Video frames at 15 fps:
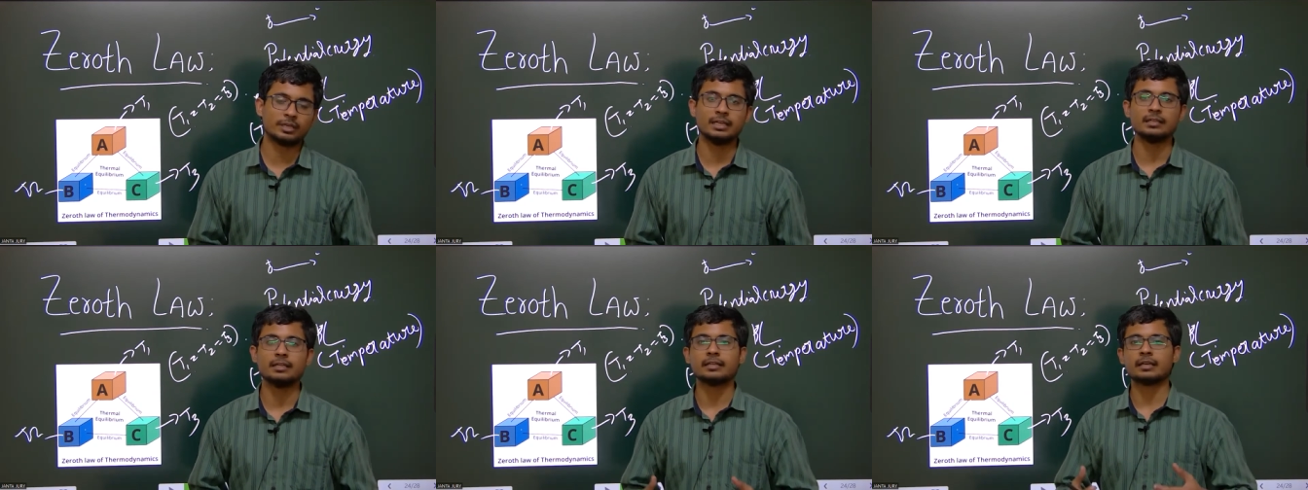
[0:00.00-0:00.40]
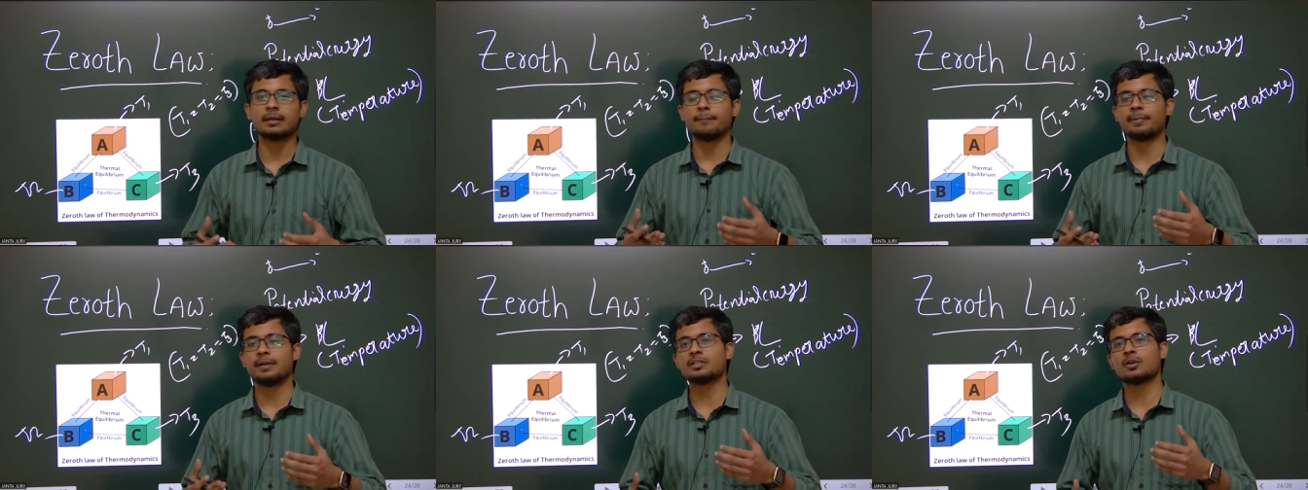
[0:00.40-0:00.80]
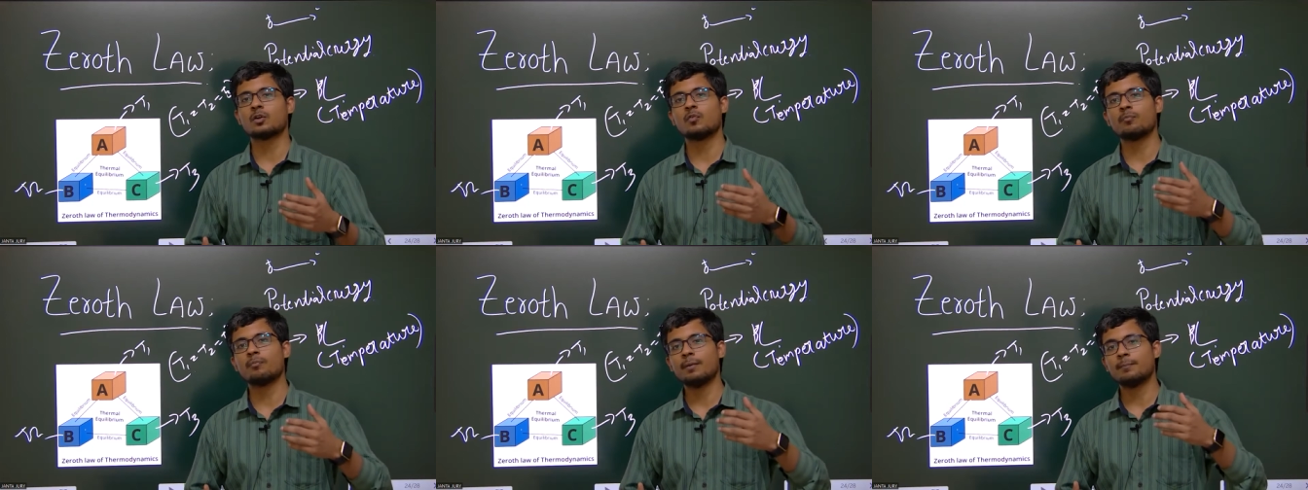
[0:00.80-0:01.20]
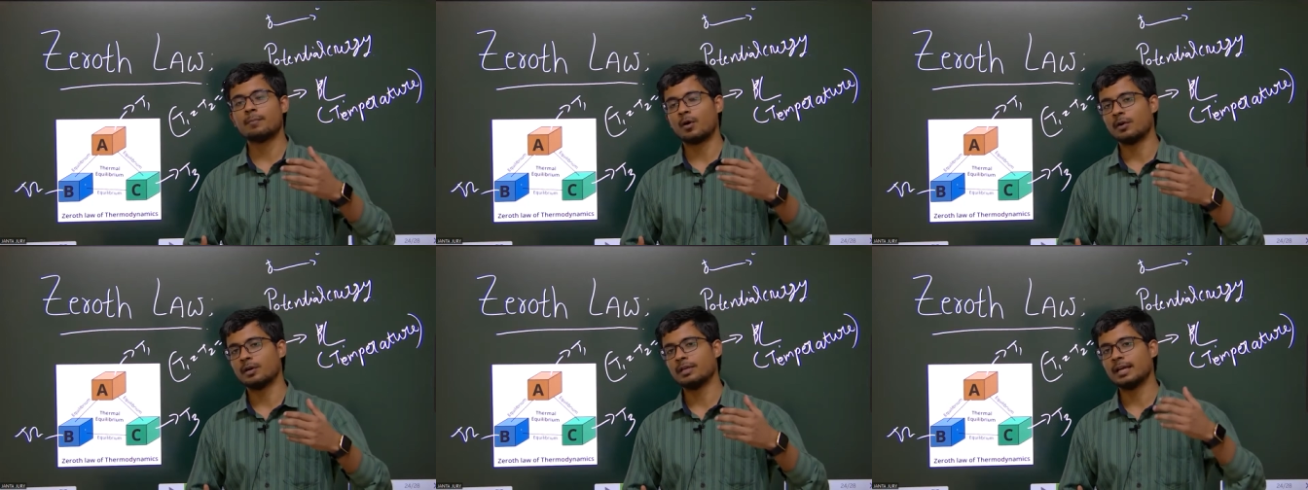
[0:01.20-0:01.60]
till the temperature of my
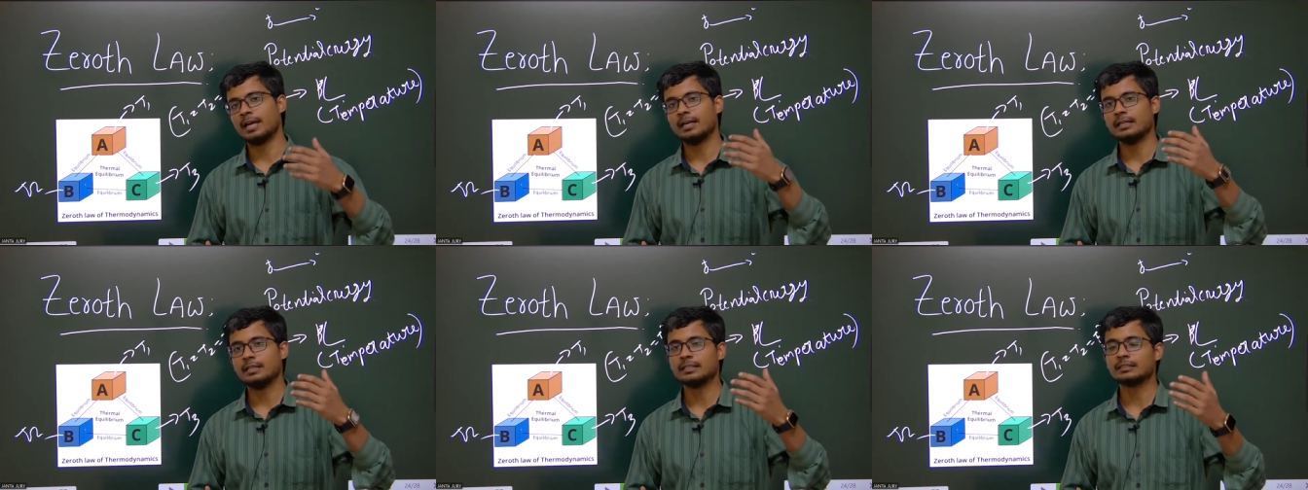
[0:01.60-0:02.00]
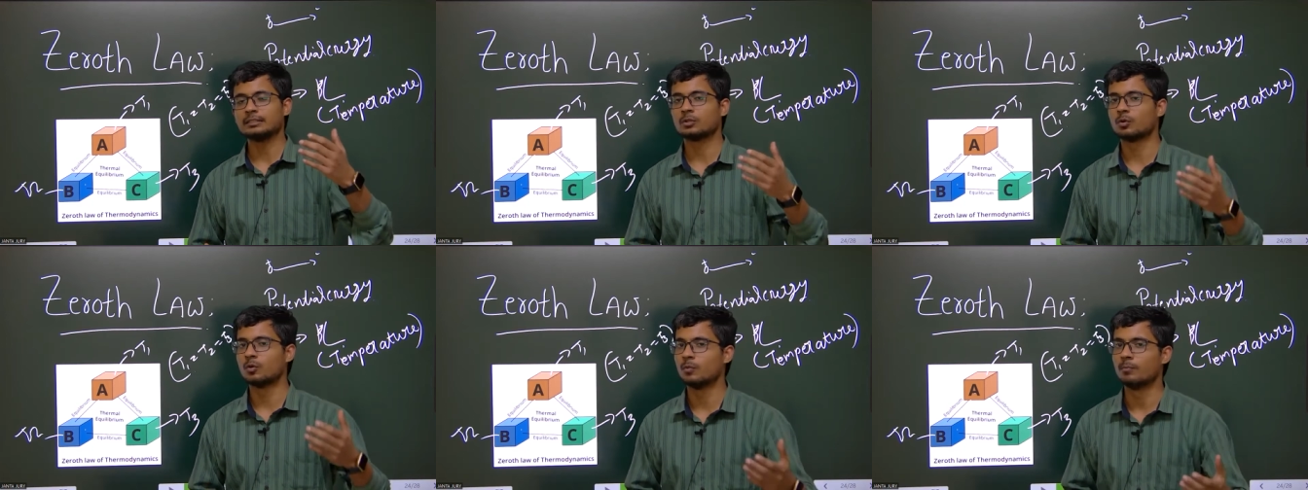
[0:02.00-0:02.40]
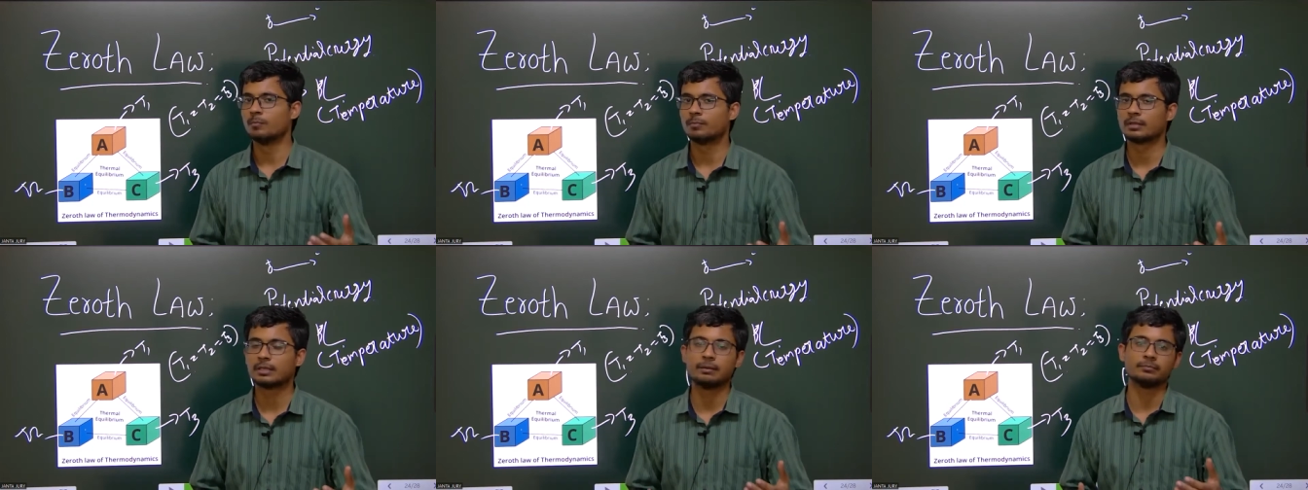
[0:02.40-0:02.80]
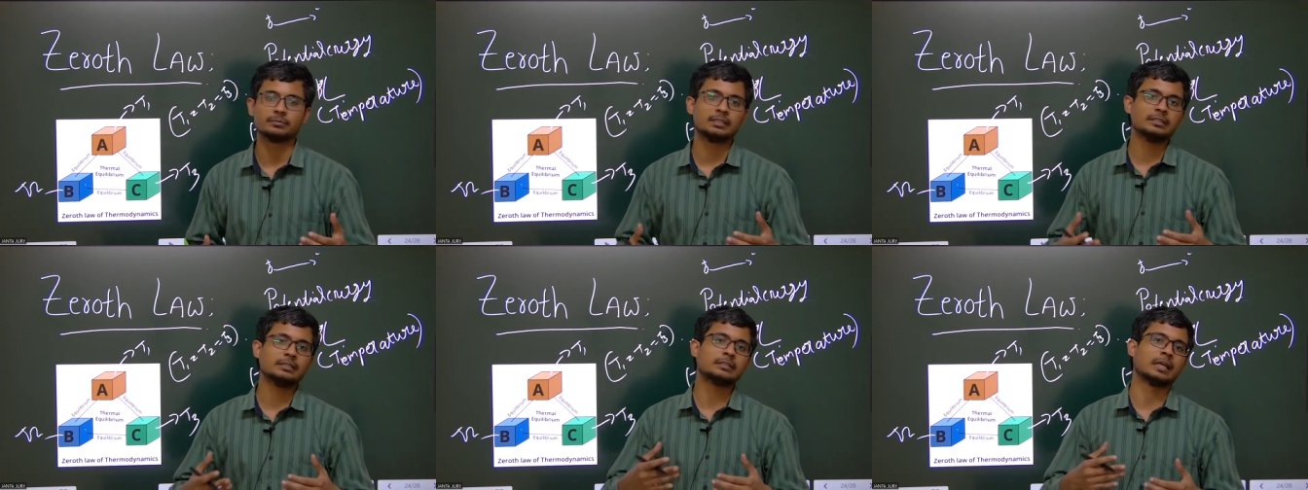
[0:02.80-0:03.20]
body and this room
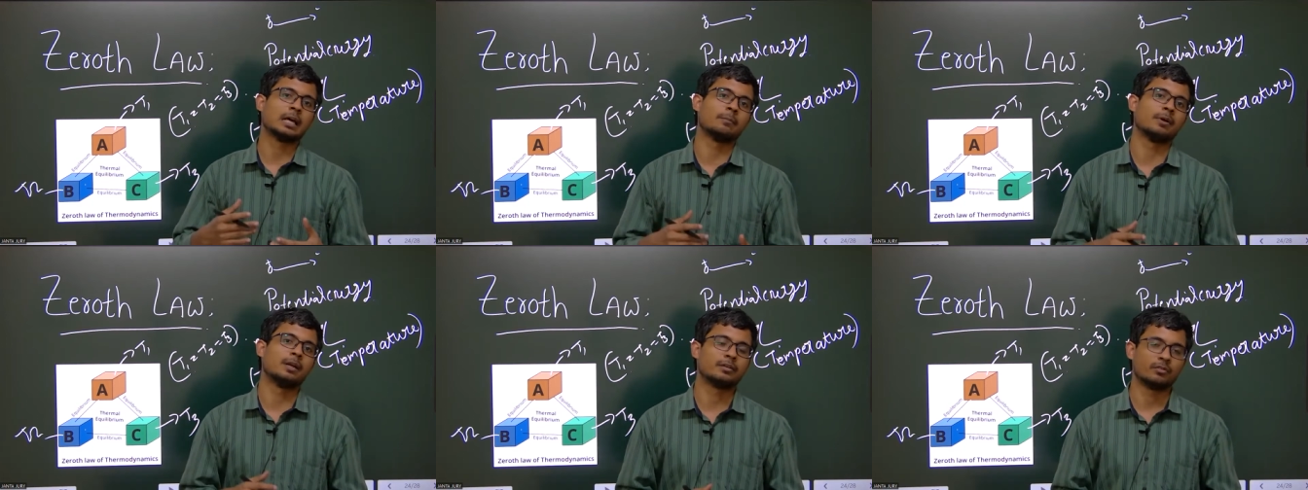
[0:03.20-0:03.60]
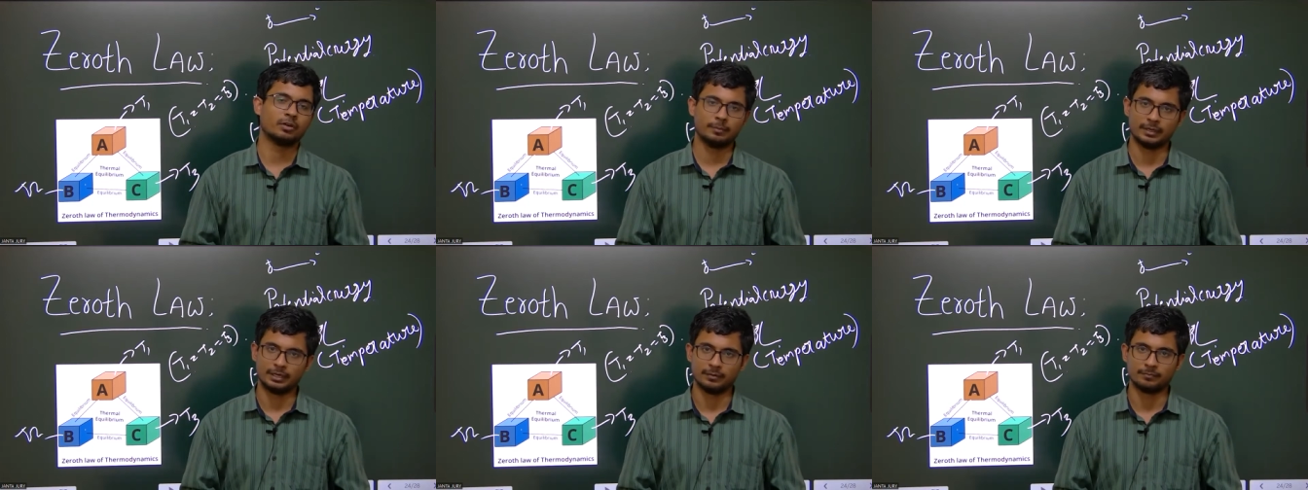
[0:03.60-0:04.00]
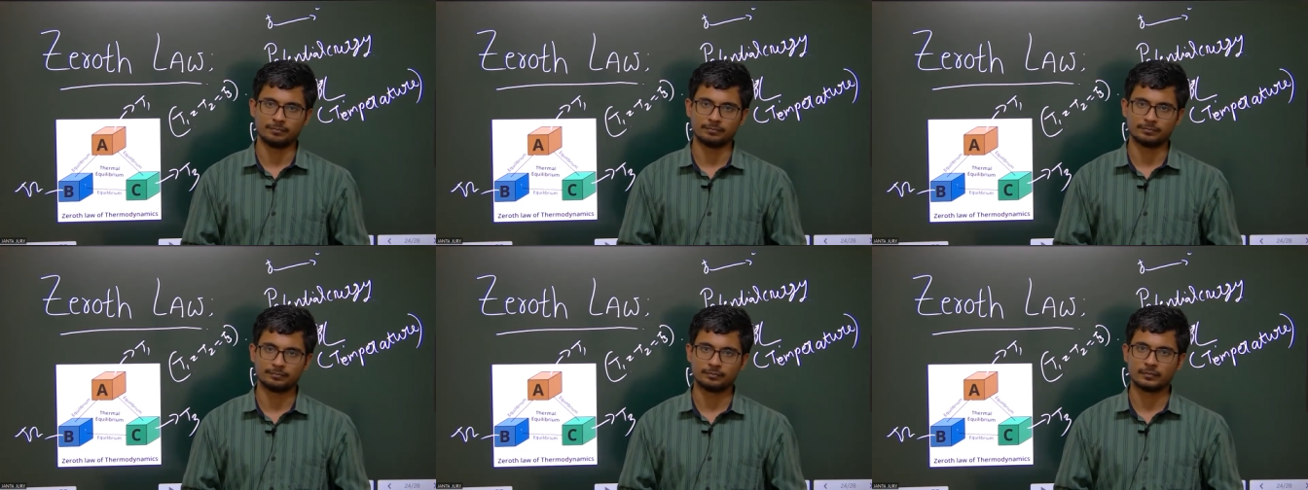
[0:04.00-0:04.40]
comes in thermal equilibrium.